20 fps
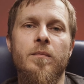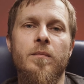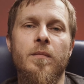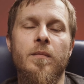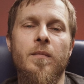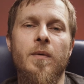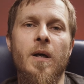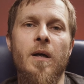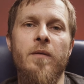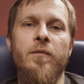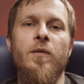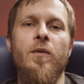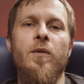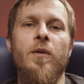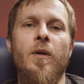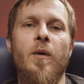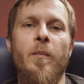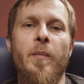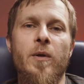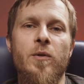after the
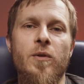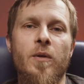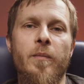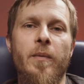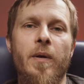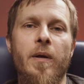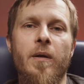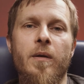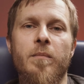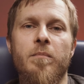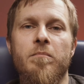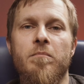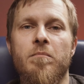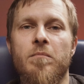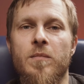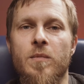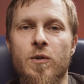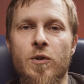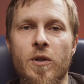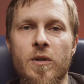commercial break.
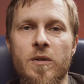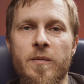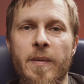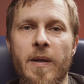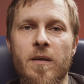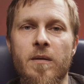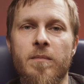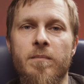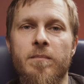Cheers, mate.